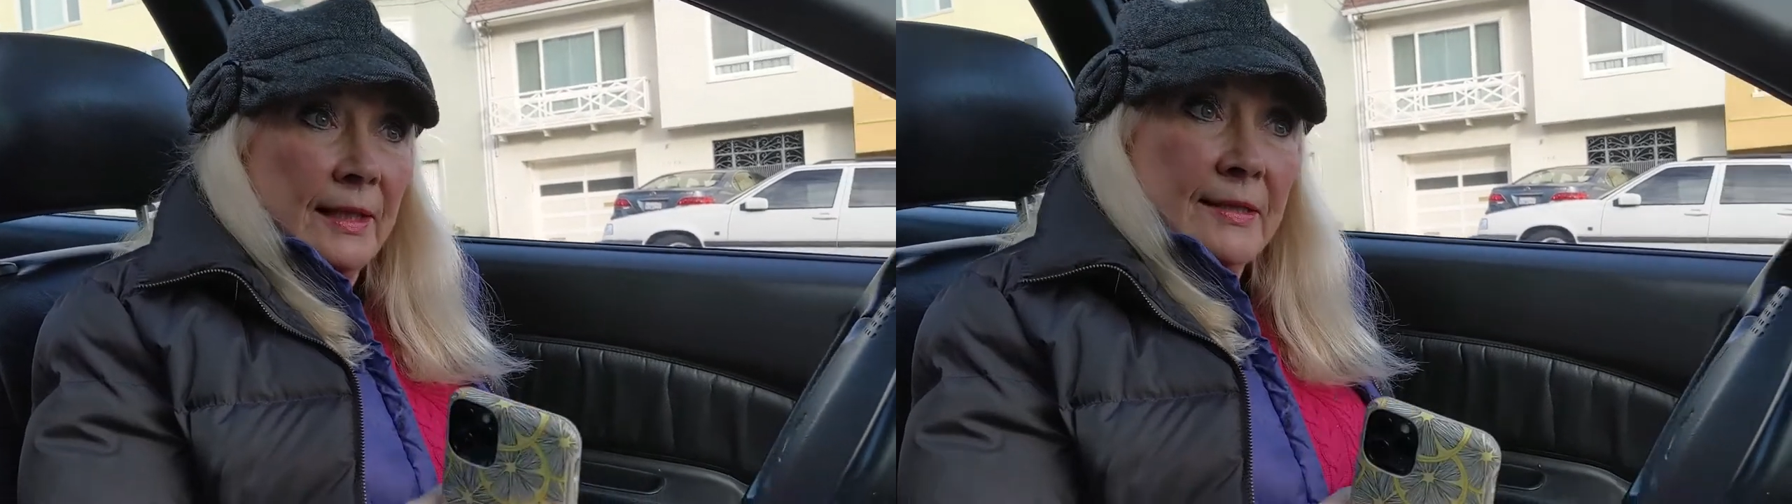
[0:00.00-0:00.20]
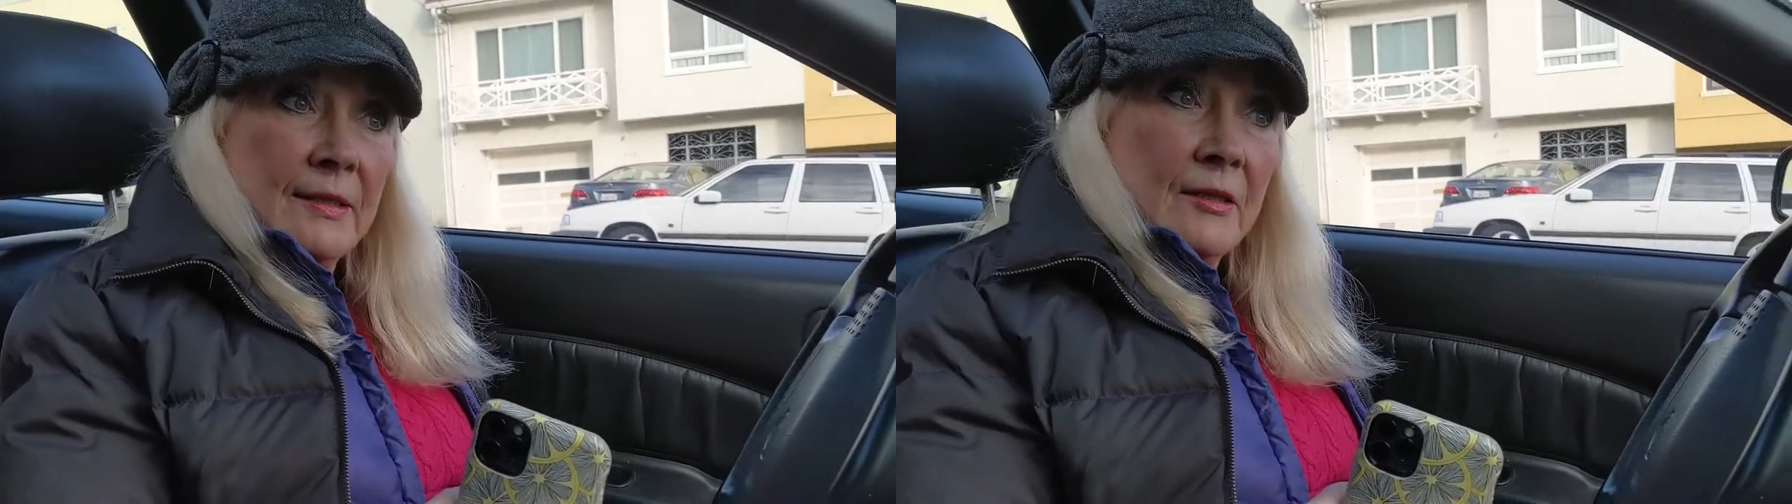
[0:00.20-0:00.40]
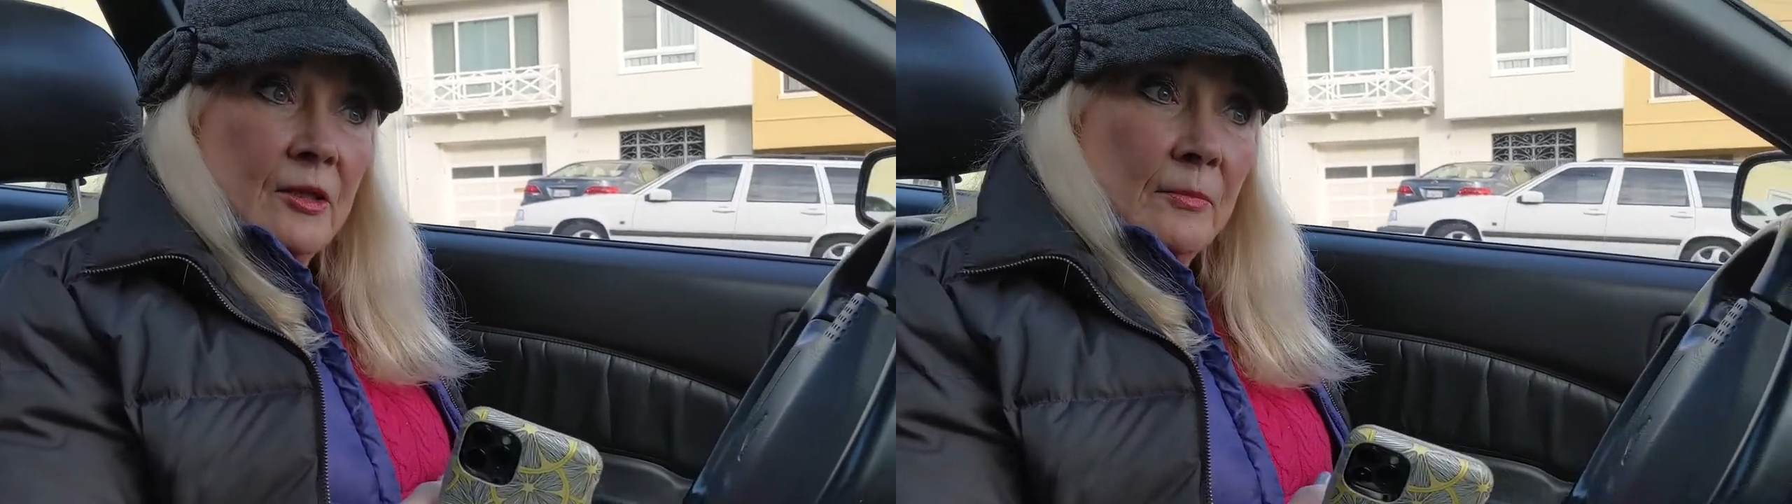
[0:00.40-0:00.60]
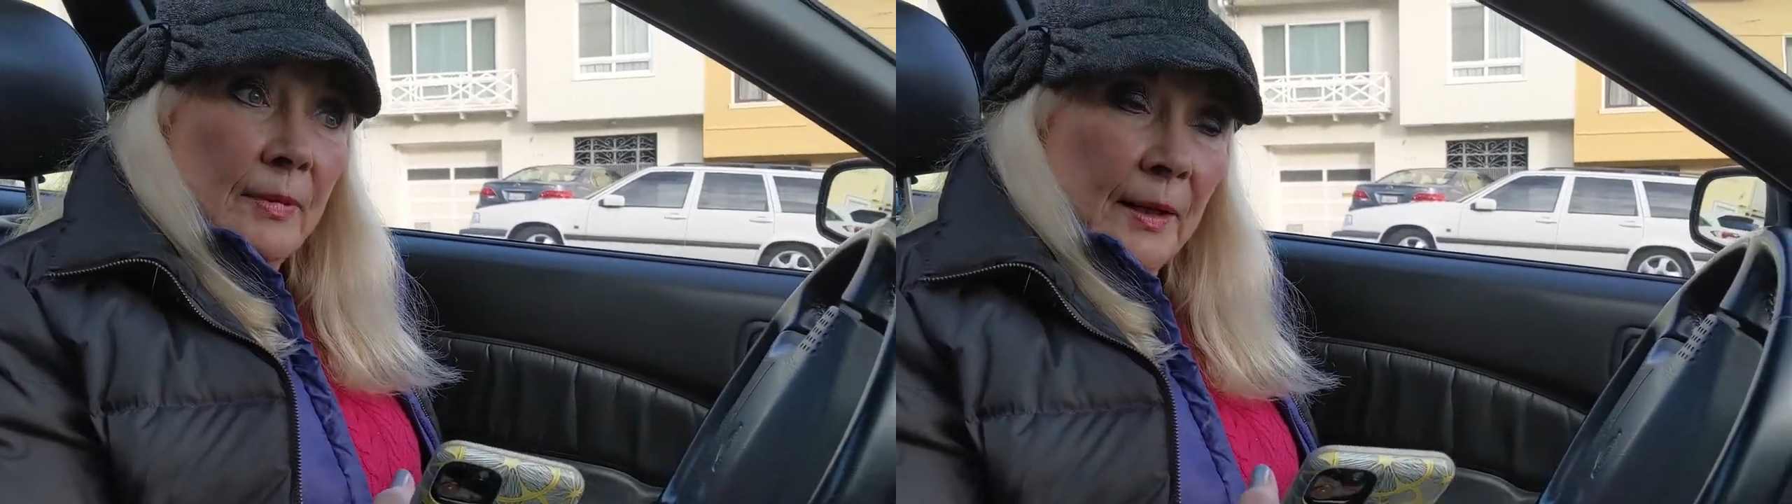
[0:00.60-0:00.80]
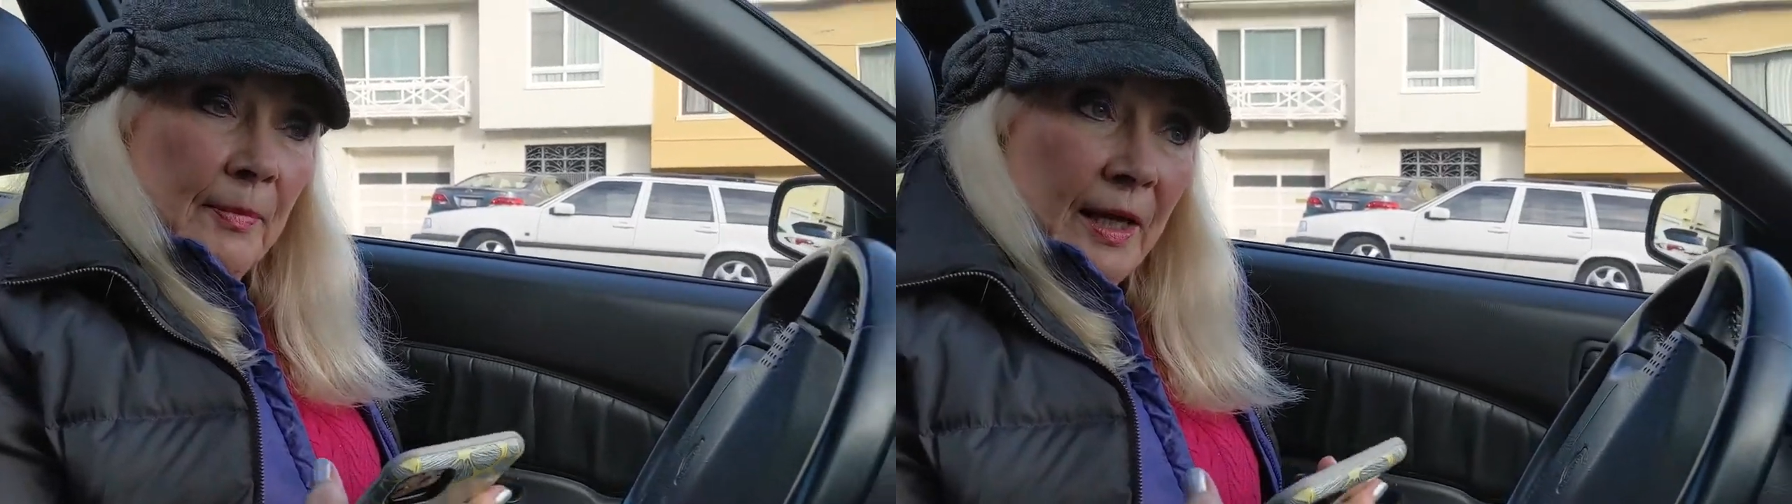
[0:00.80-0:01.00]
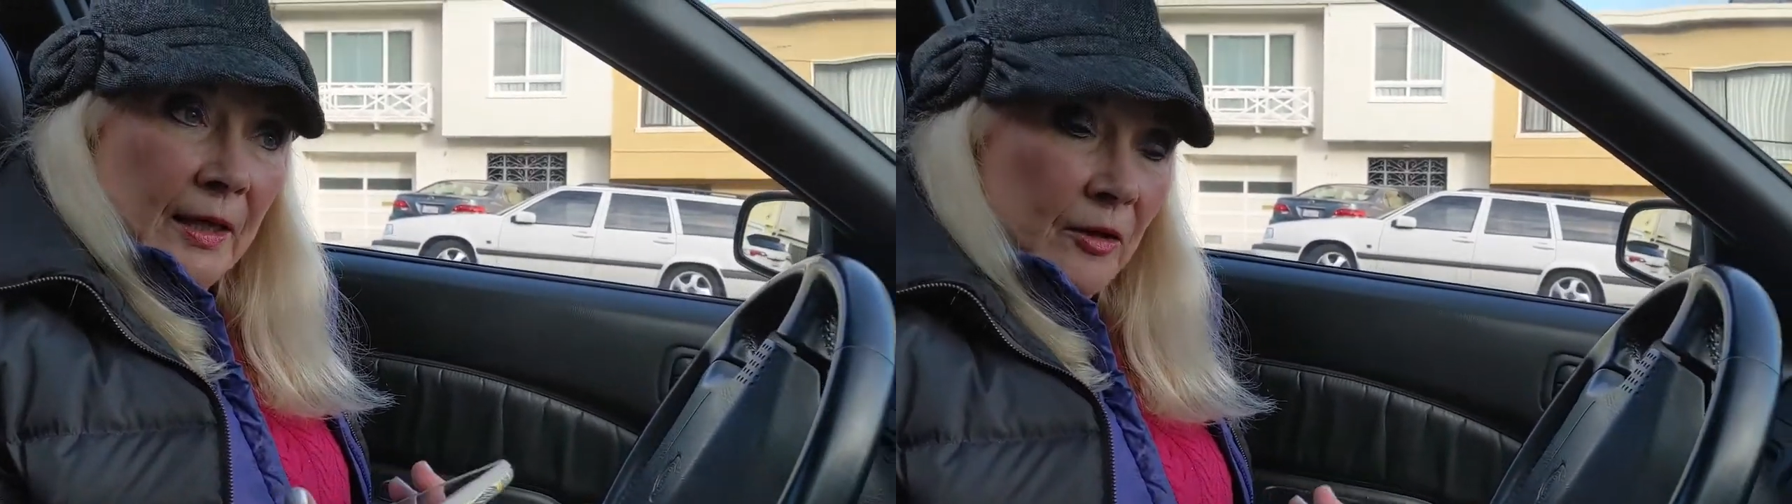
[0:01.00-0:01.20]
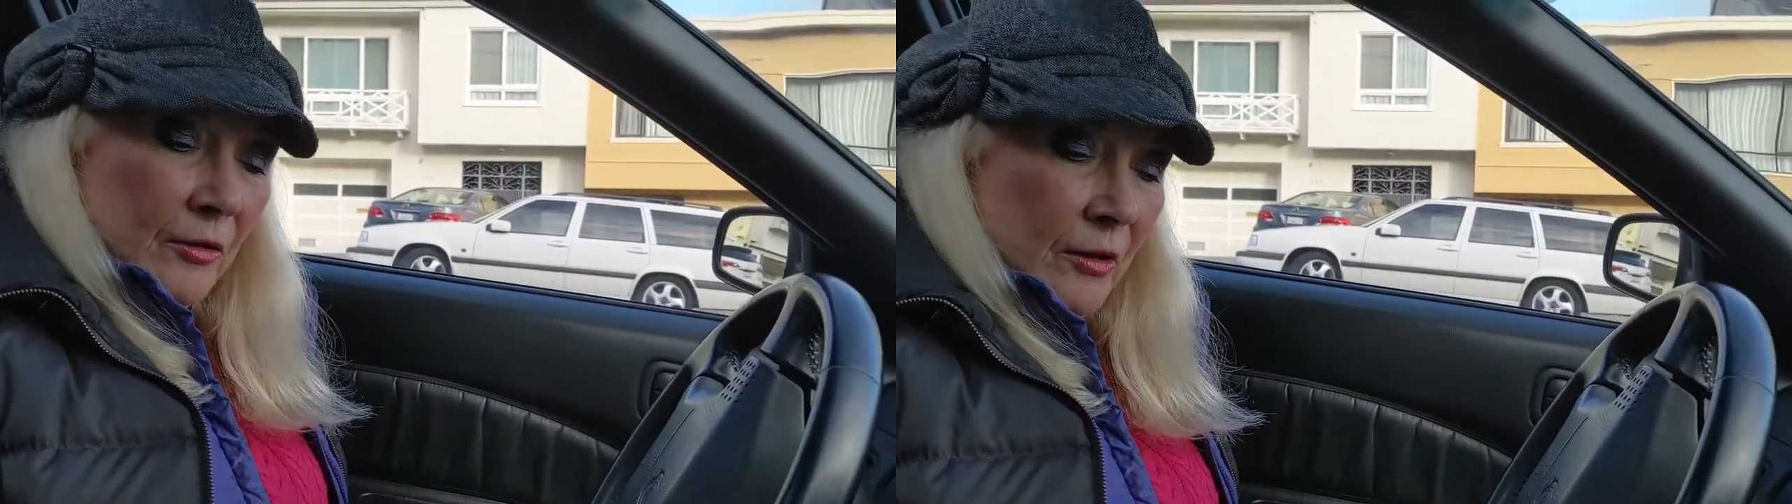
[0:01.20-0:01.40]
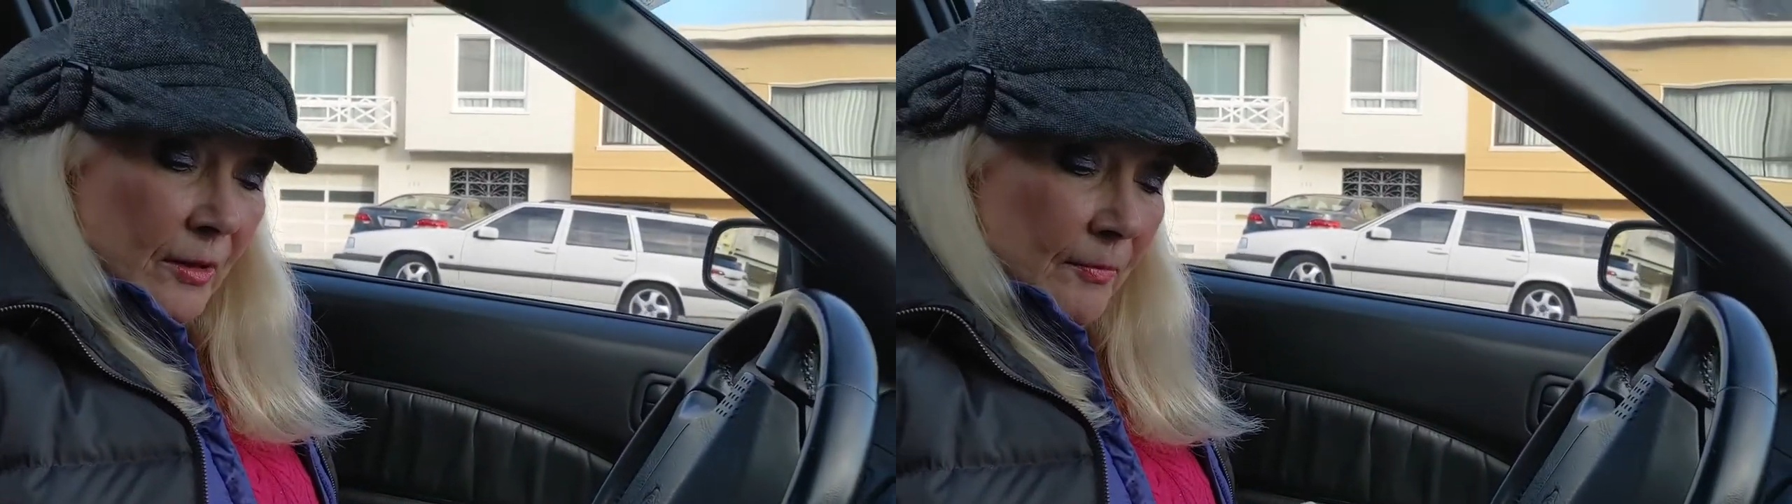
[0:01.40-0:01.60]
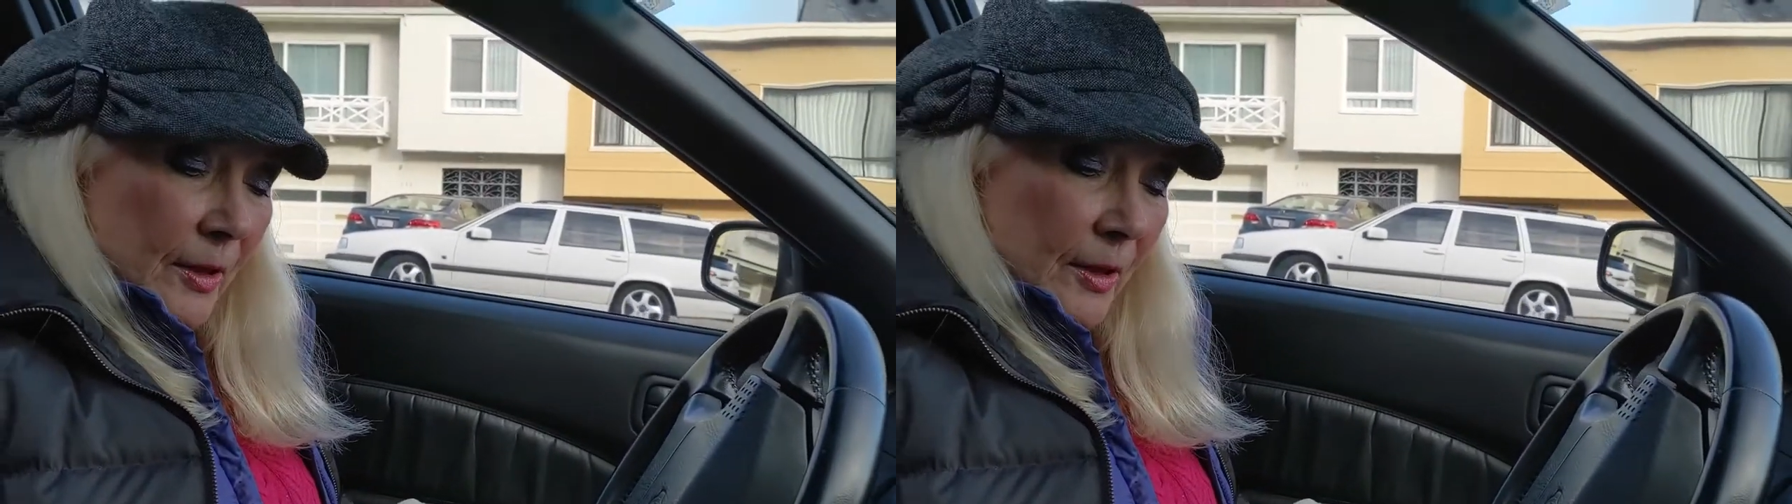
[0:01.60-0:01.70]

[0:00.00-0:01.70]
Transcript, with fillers: listen to my Pandora